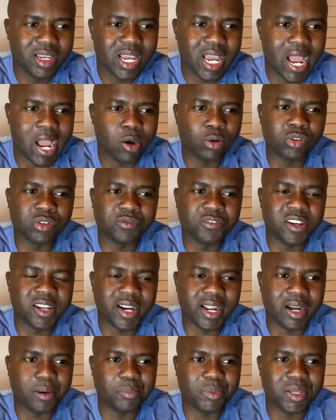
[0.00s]
I was very
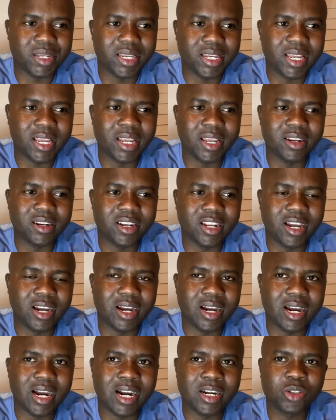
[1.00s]
happy. And
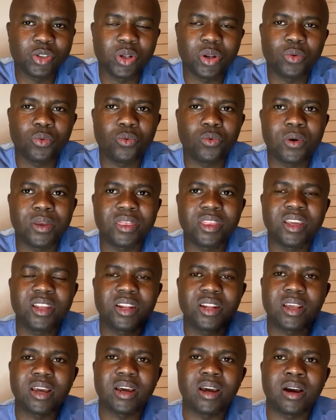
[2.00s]
actually,
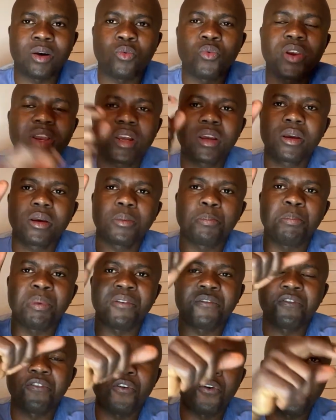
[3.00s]
within a week
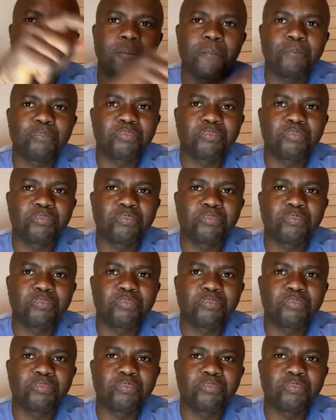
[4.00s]
before,